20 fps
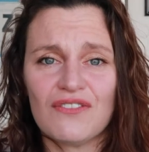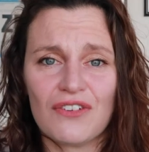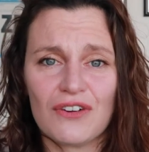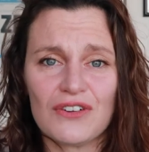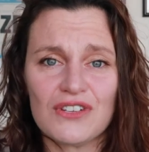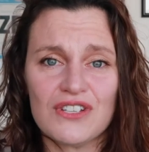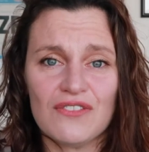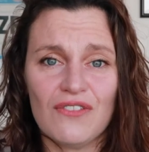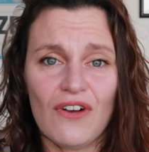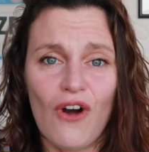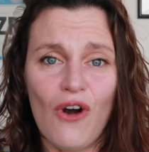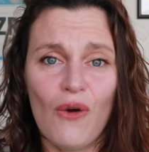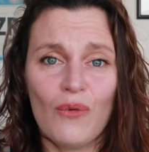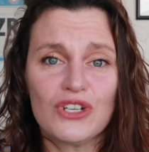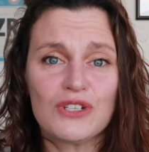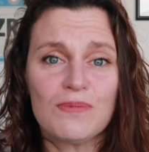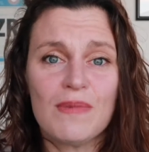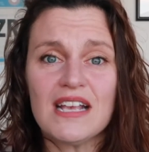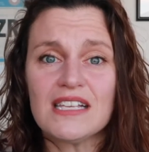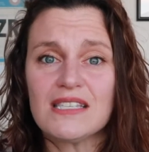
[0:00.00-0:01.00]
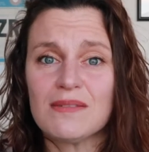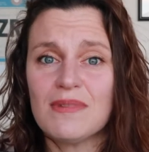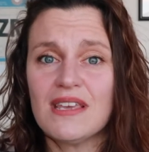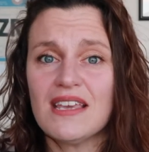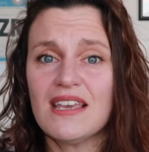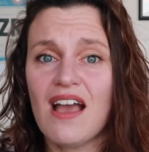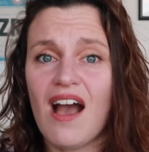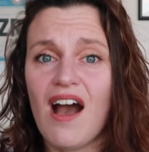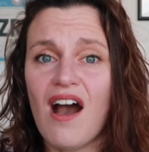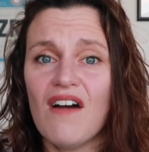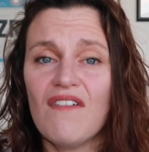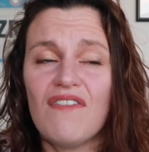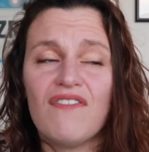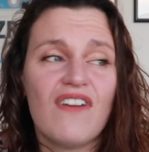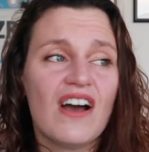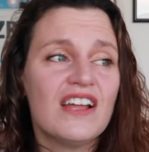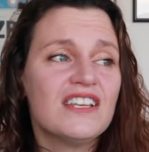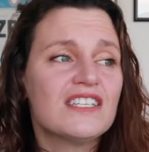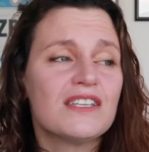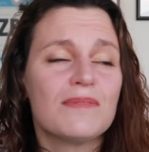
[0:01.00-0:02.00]
first of all, which makes me
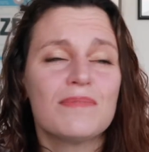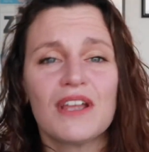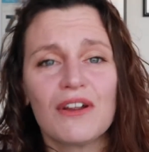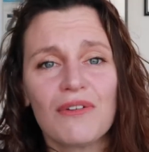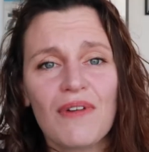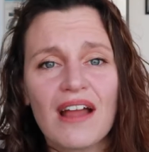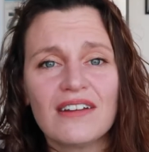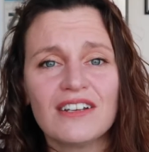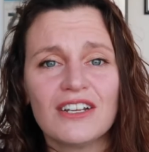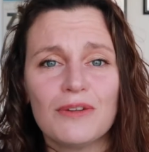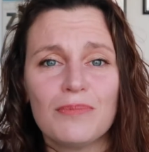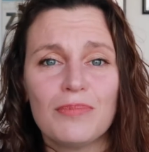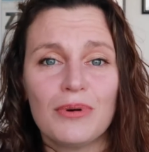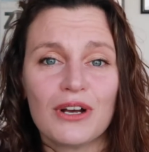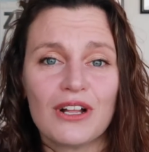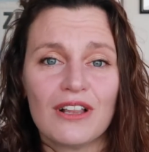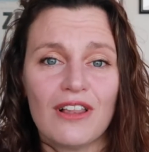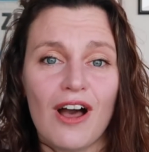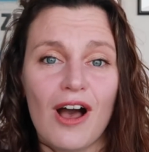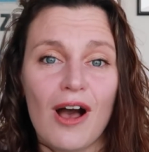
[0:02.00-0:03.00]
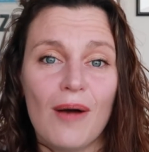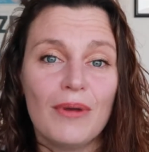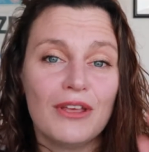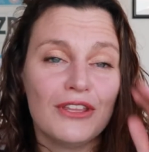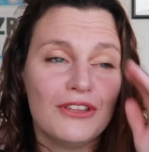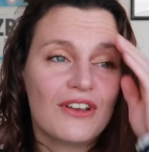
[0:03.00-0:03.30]
fun to be around in a book club.